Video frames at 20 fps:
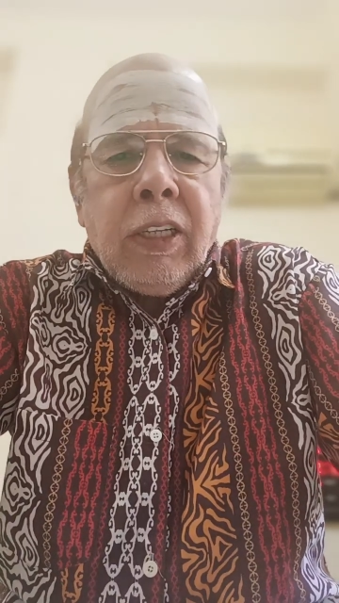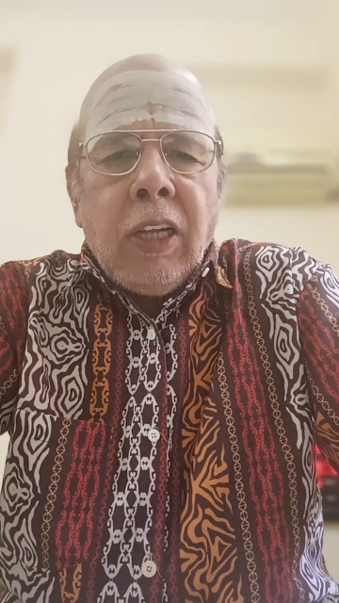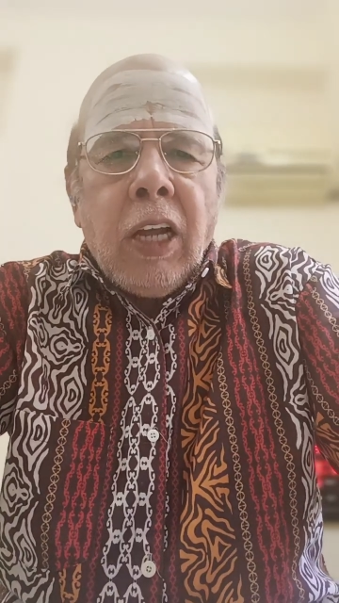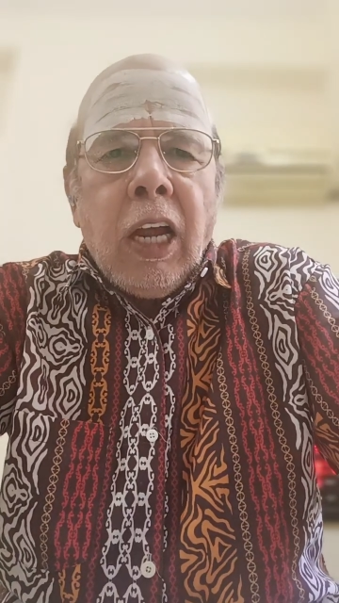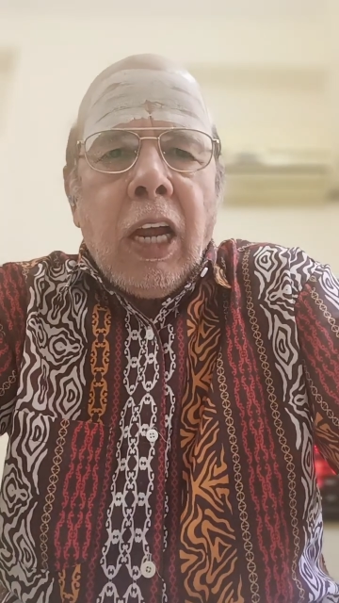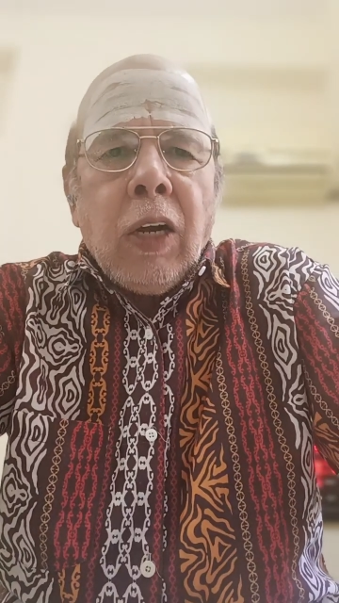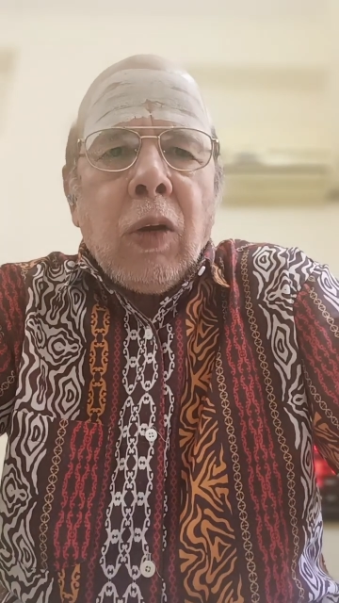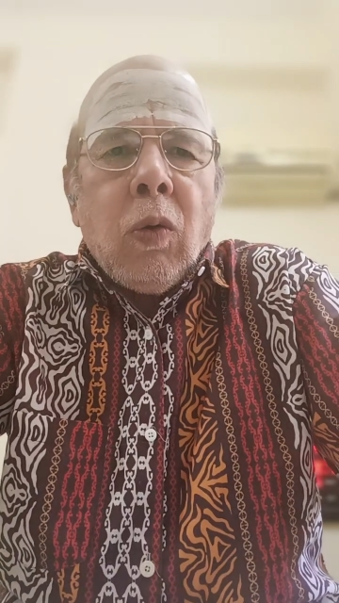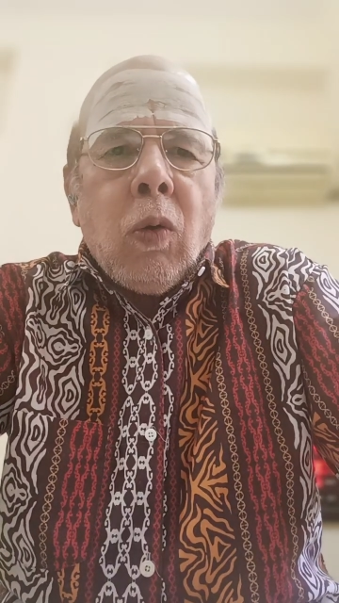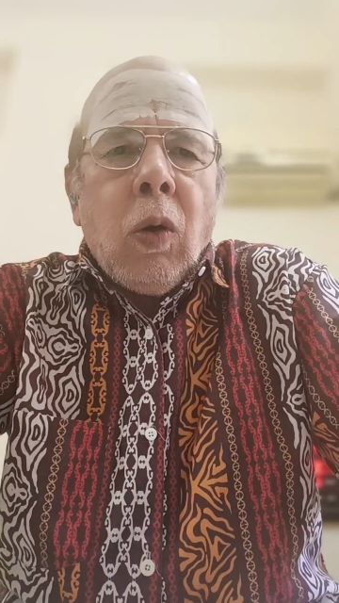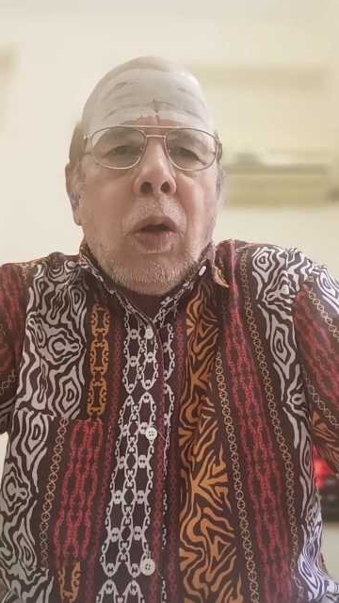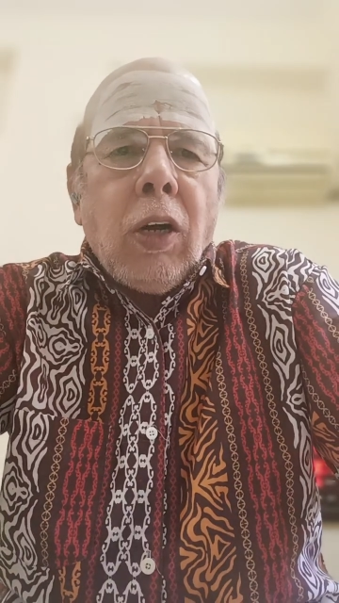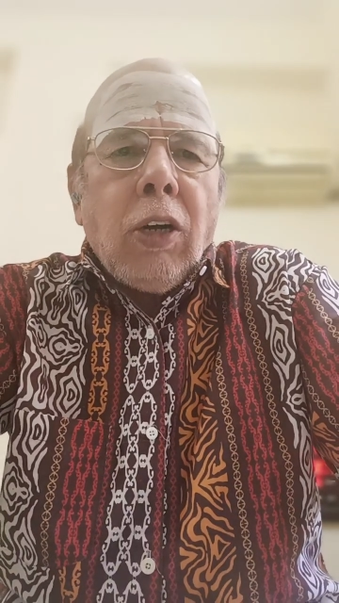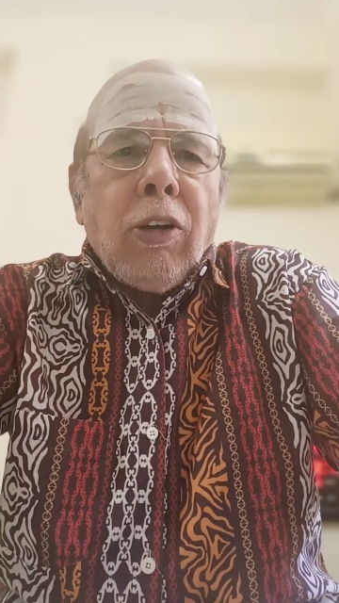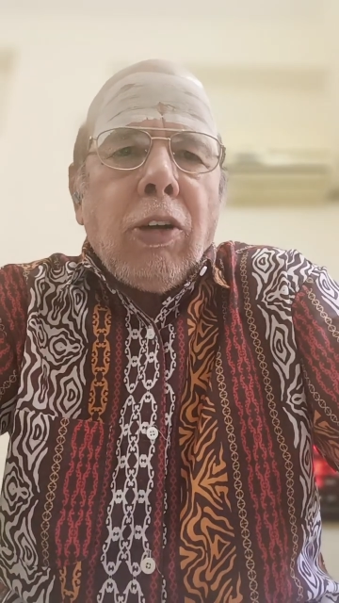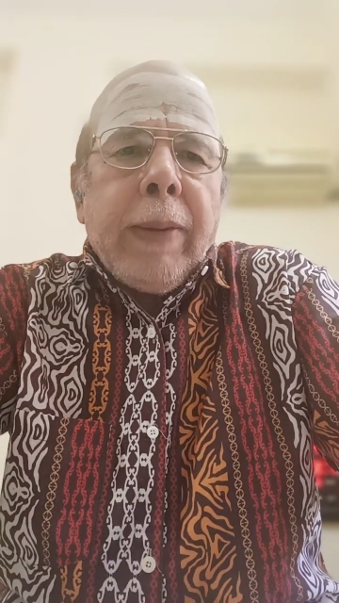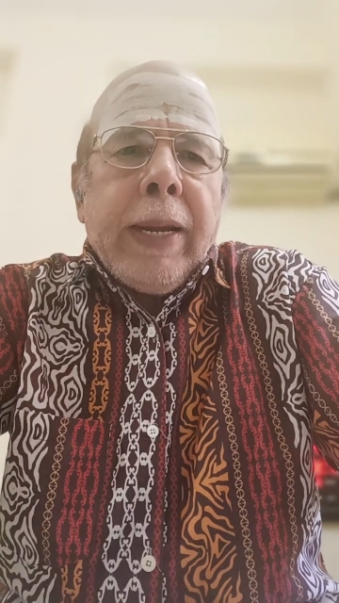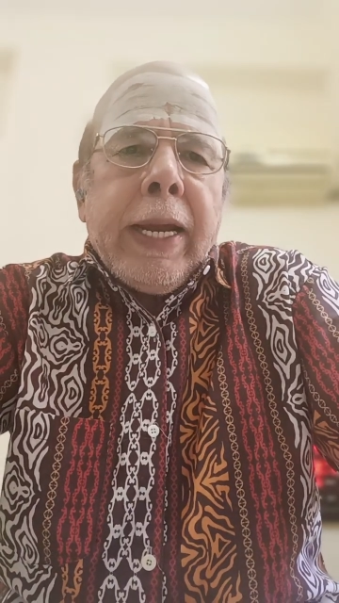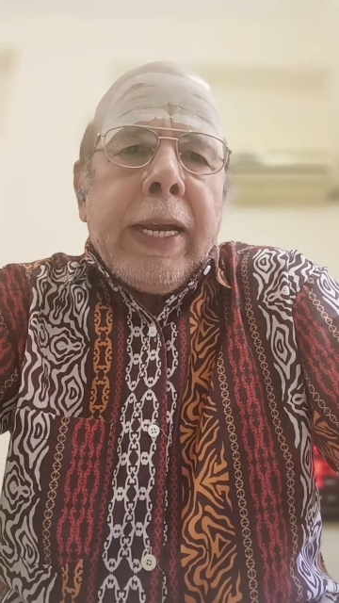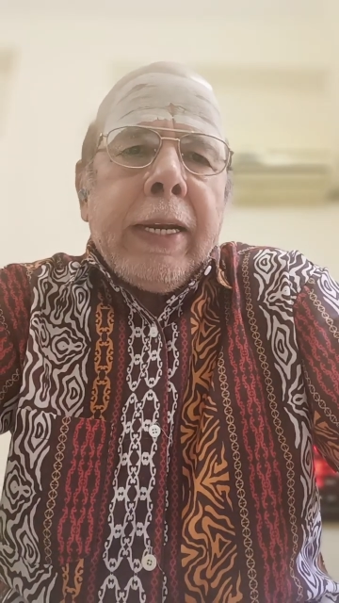saw an
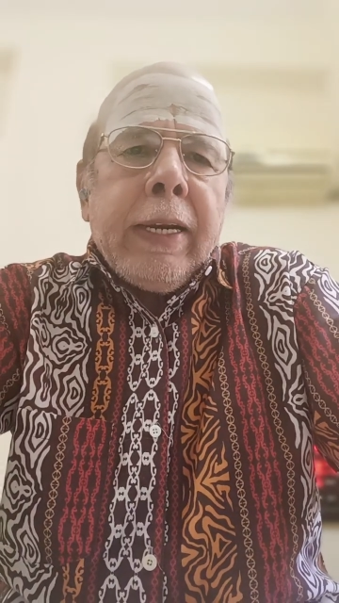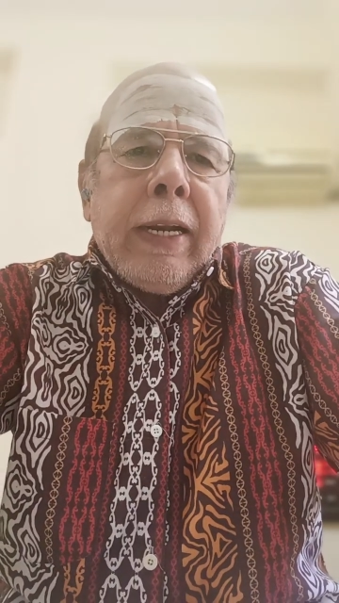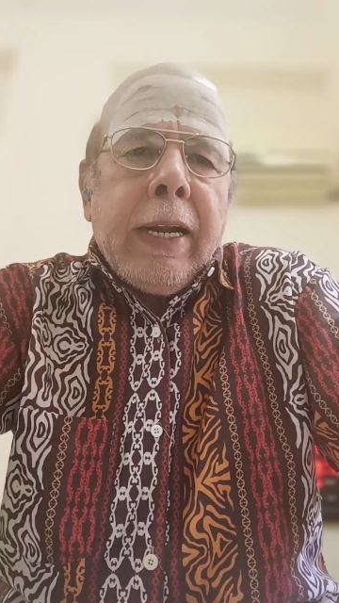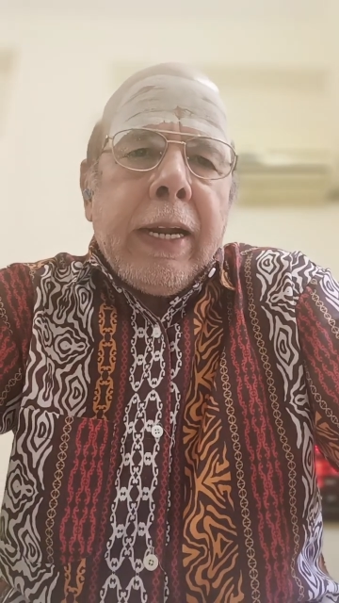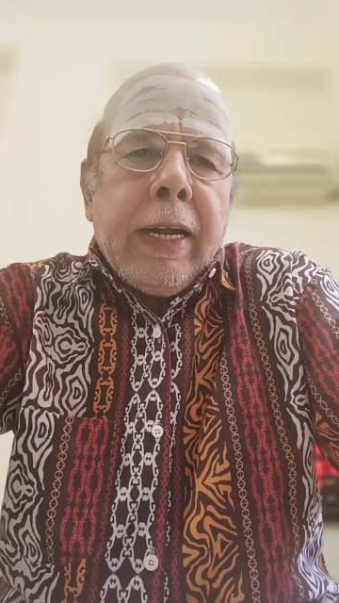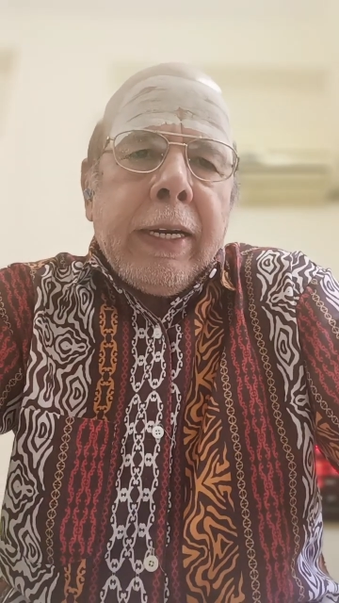old man